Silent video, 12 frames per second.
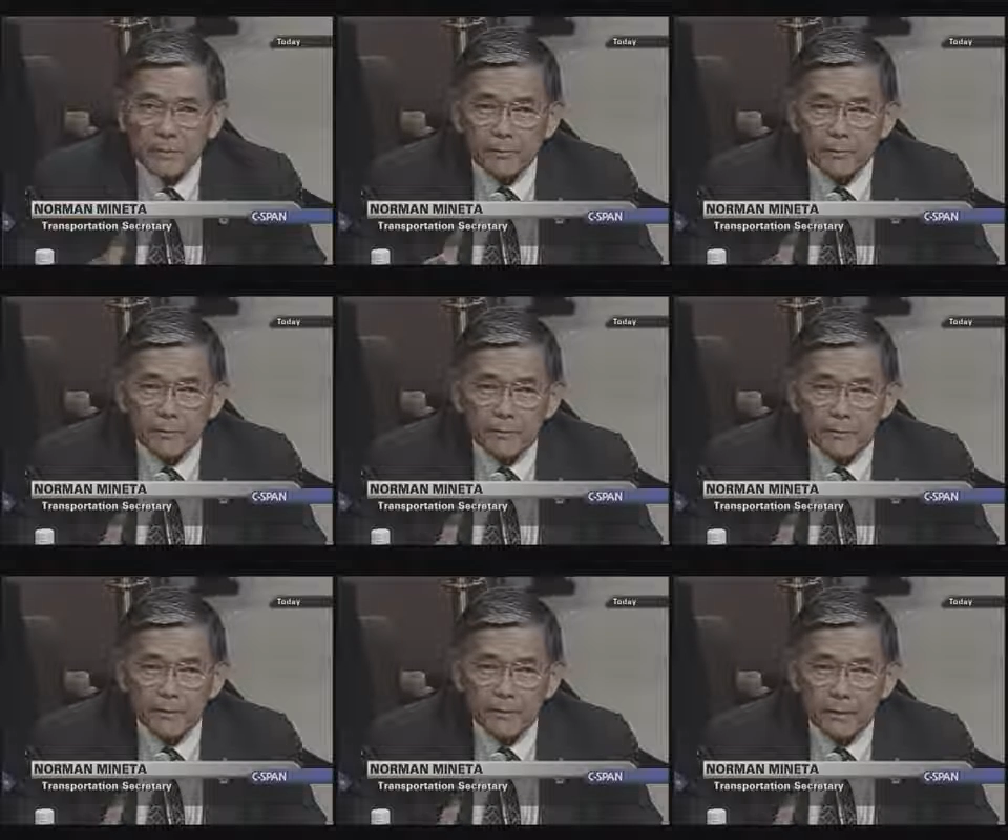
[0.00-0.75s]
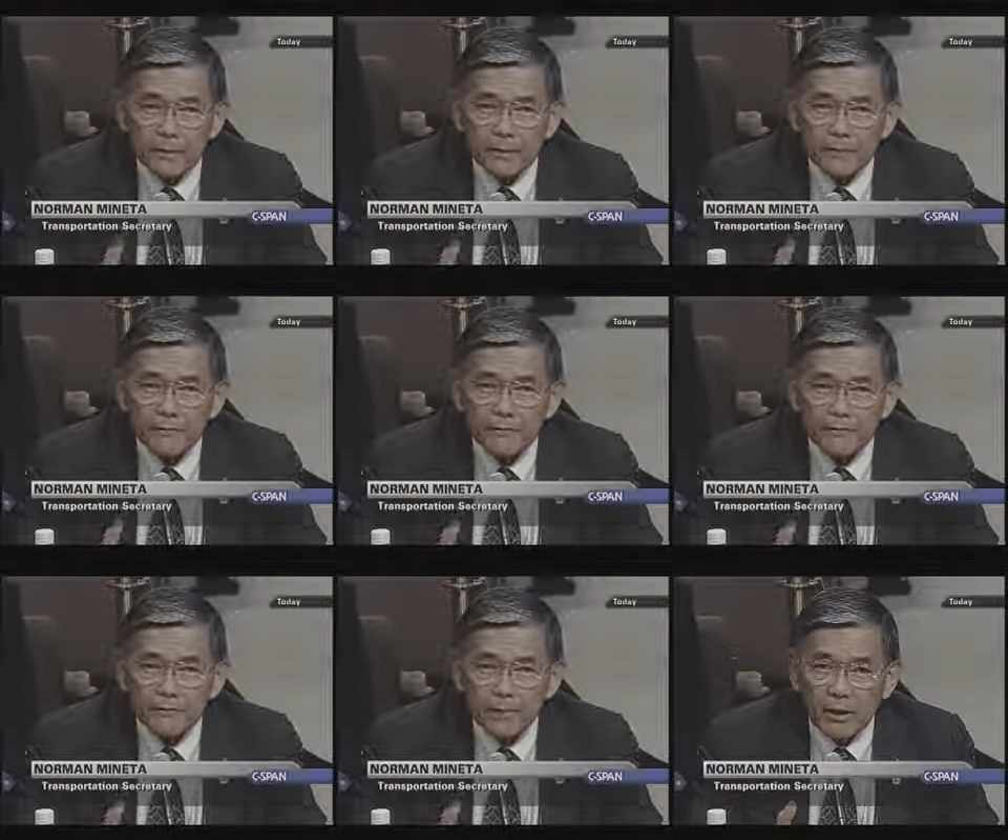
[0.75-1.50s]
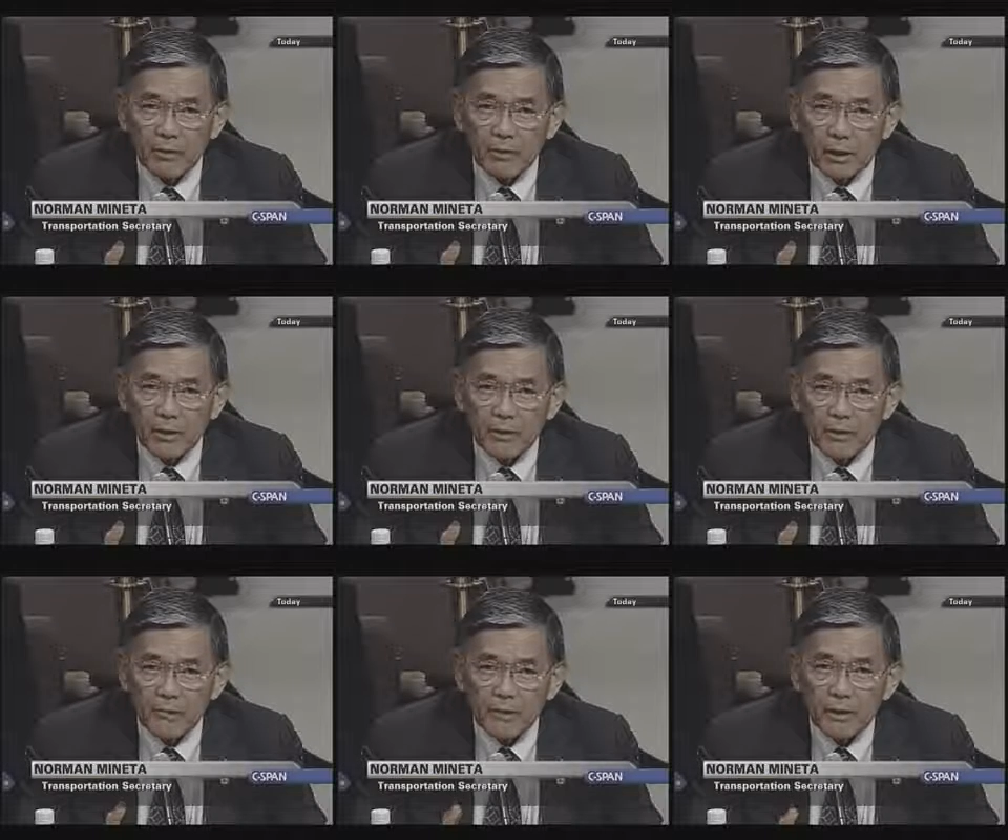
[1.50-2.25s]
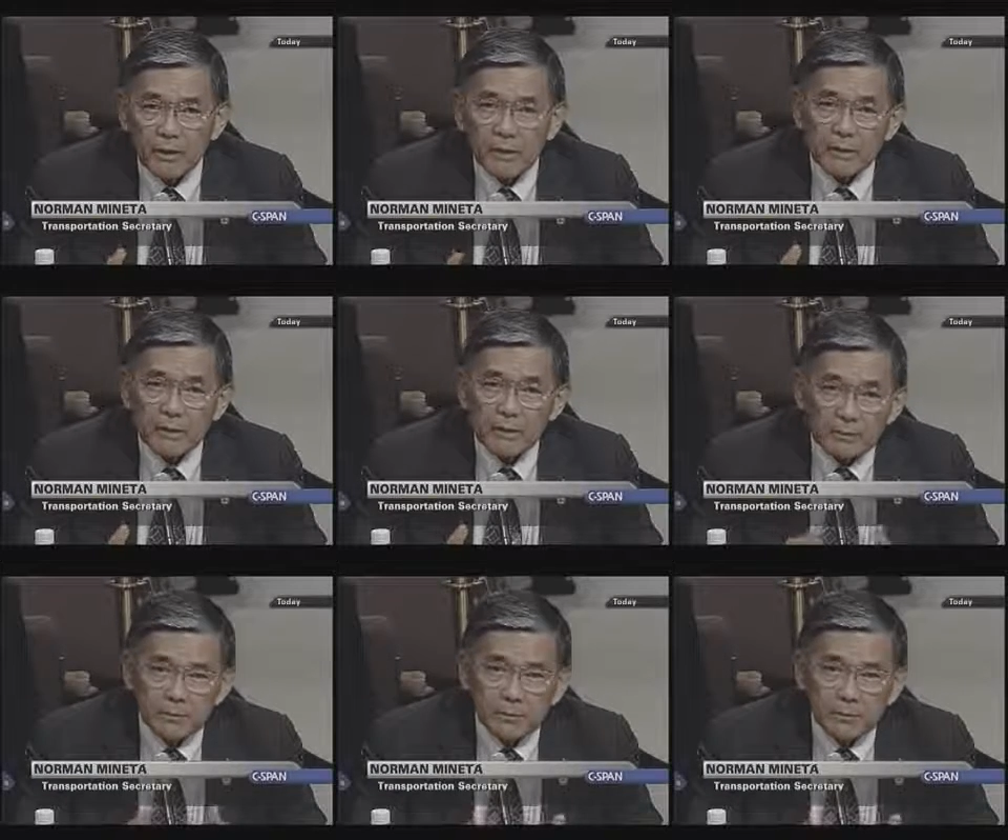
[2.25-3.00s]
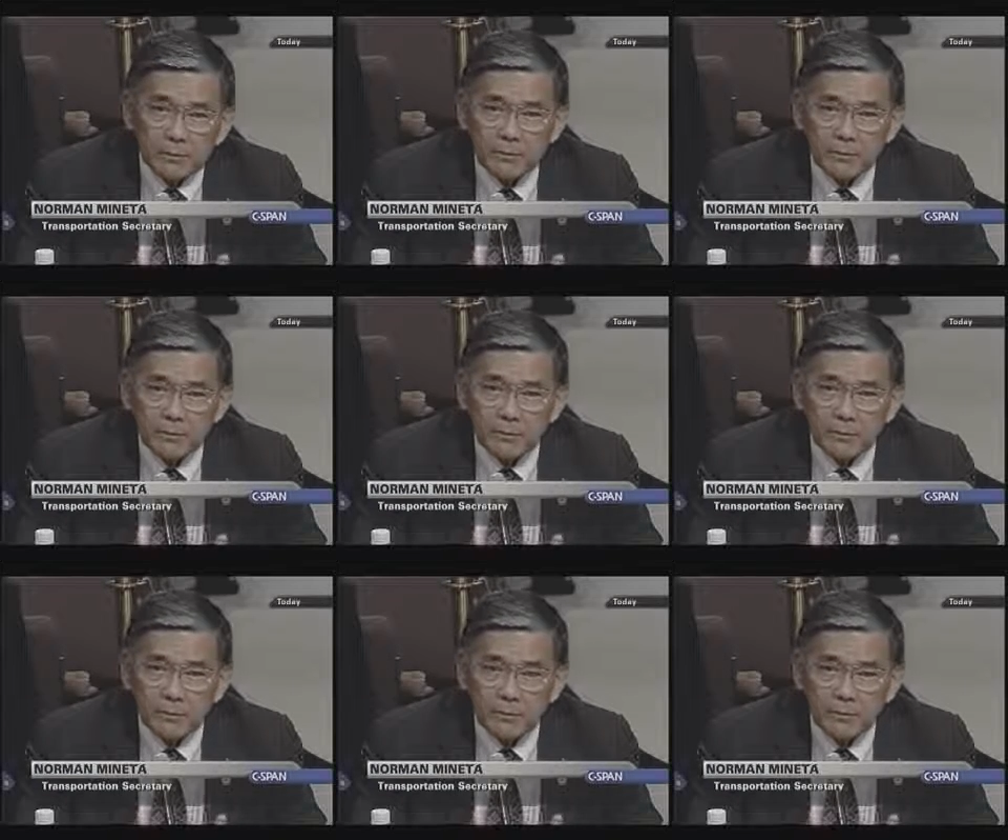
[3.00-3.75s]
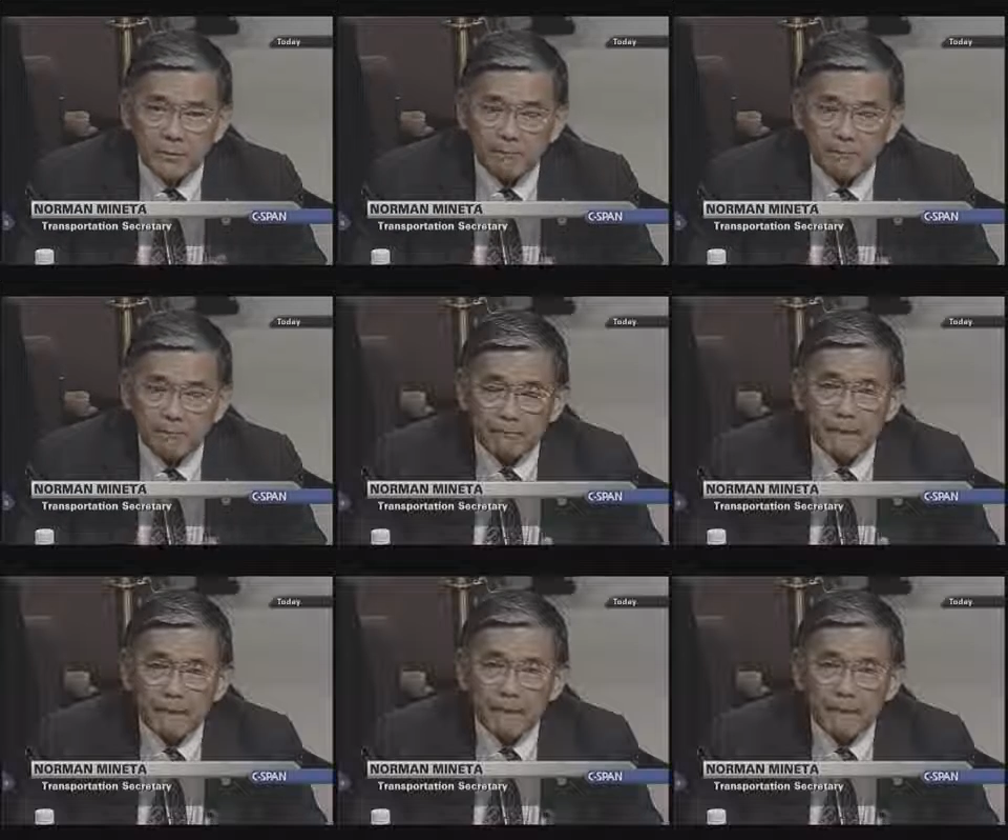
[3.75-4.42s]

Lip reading: the plane is 50 miles out. The plane is 30 miles out.